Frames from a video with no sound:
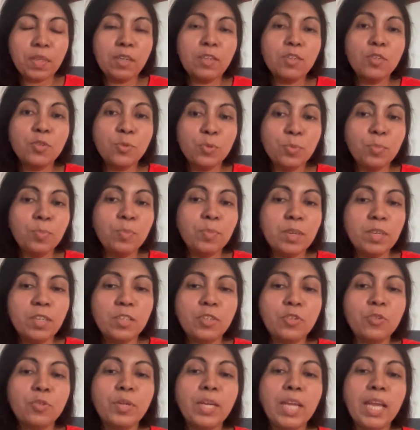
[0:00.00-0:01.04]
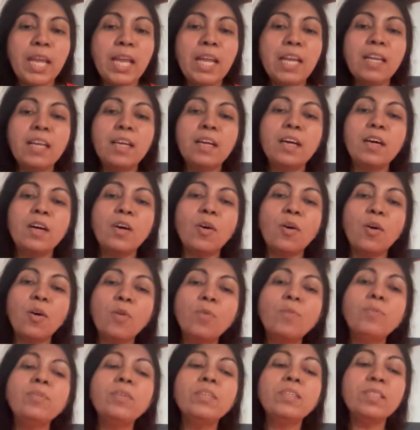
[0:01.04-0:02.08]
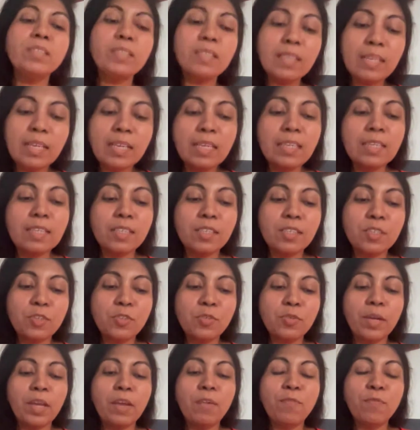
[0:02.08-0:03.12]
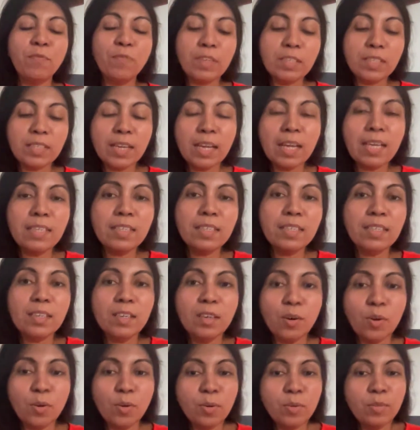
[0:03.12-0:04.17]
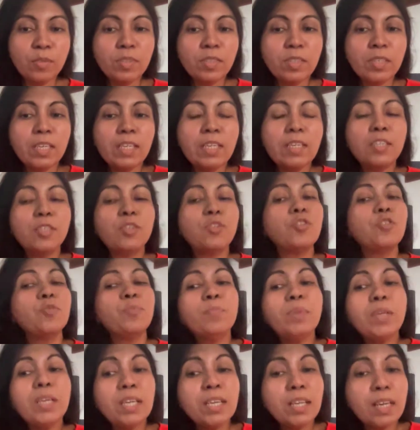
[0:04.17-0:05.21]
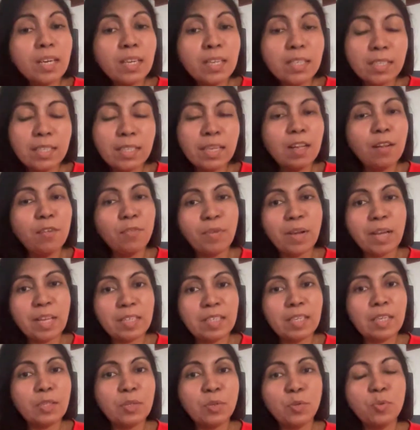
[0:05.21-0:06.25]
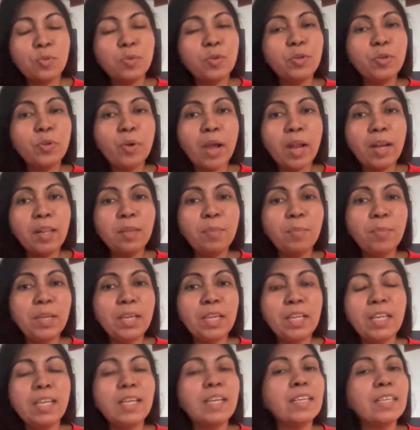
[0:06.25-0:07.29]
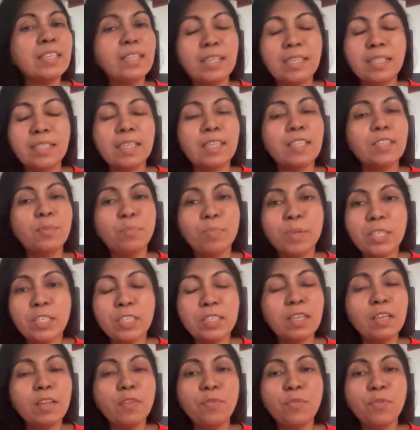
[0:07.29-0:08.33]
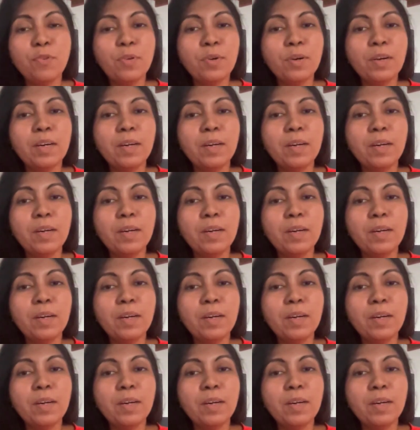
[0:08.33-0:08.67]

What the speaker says: to gain her own skills, to emphasize her own skills, to be herself. As I told you at the beginning, it is especially for